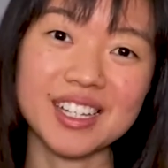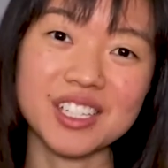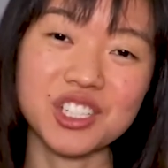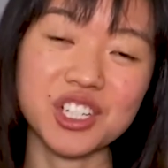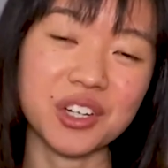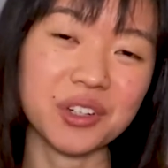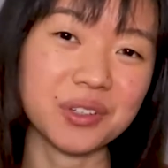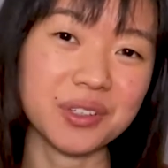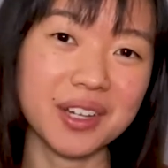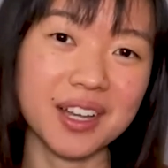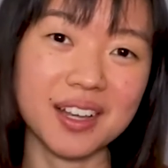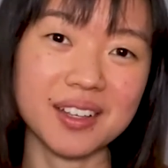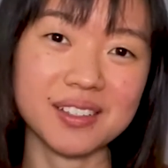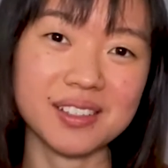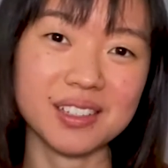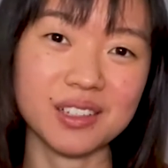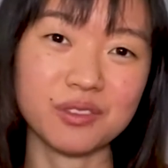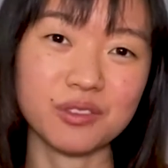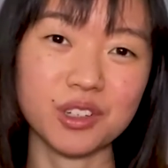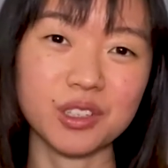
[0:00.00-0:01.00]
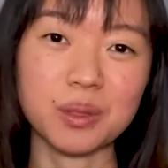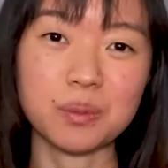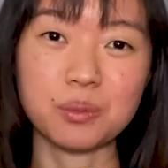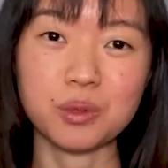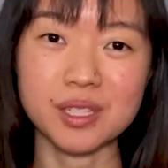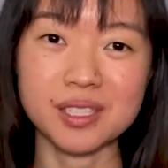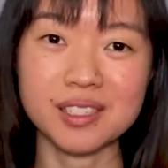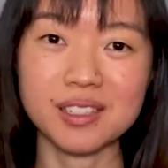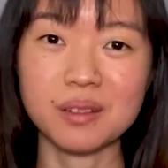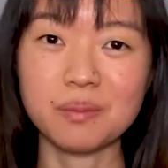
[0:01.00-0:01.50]
General Counsel for the
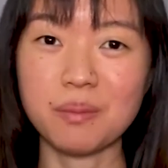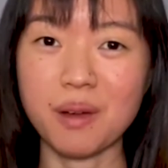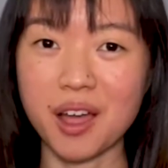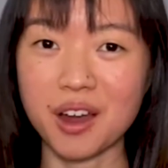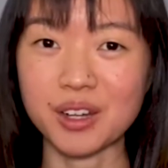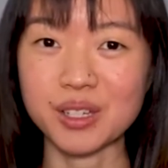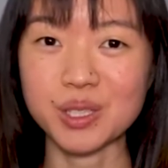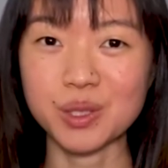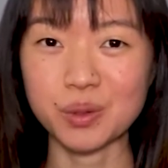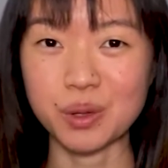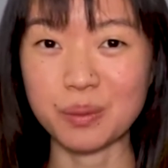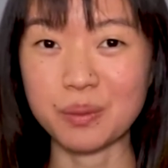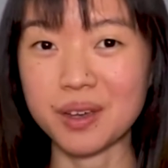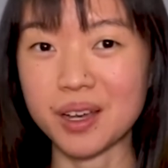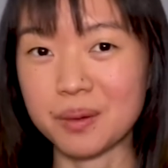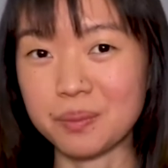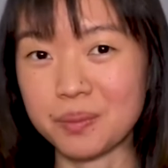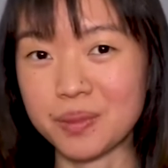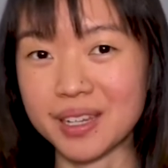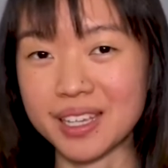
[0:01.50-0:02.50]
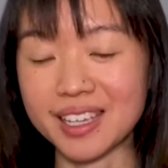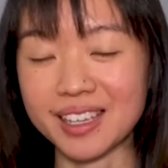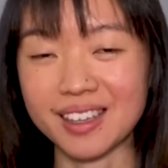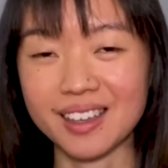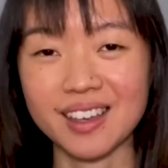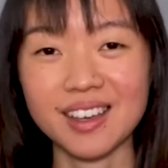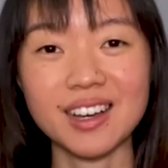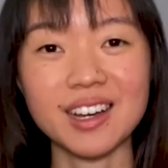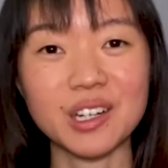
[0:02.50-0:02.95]
Bristol Myers Squibb Company,